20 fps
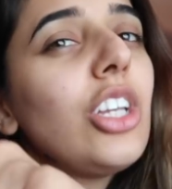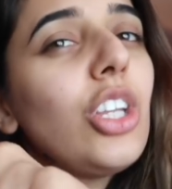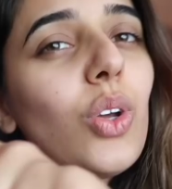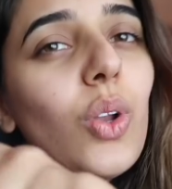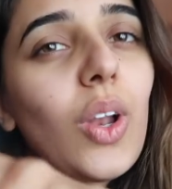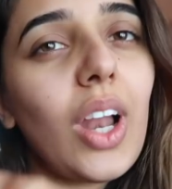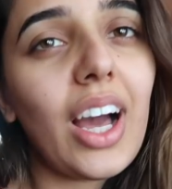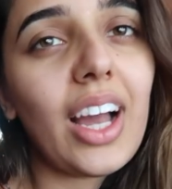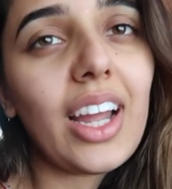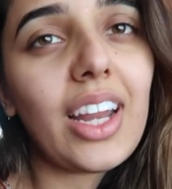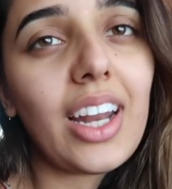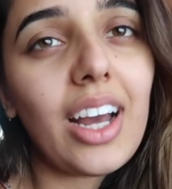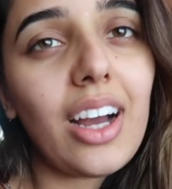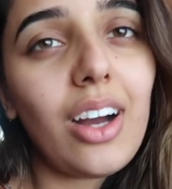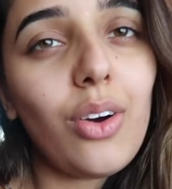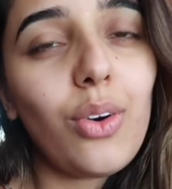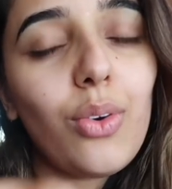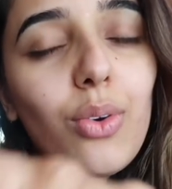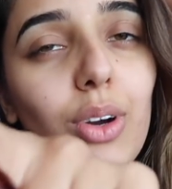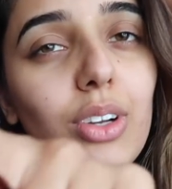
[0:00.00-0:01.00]
a new line
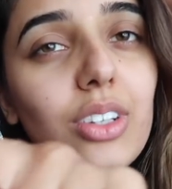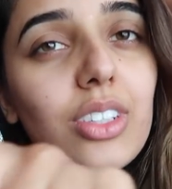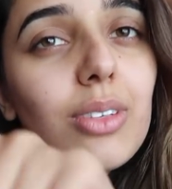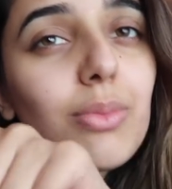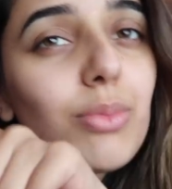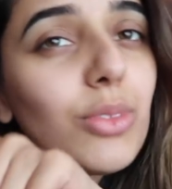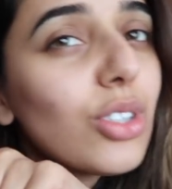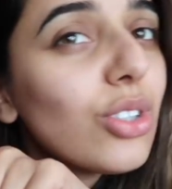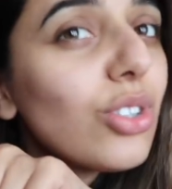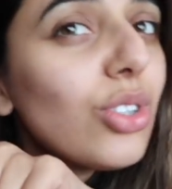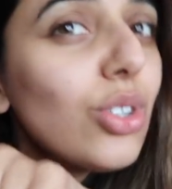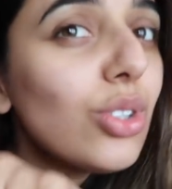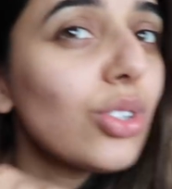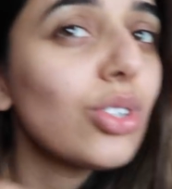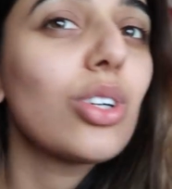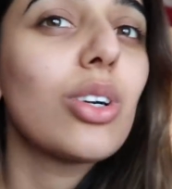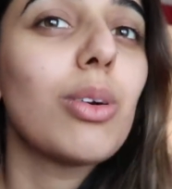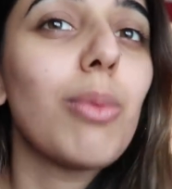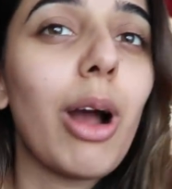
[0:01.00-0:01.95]
out, which I'm not too sure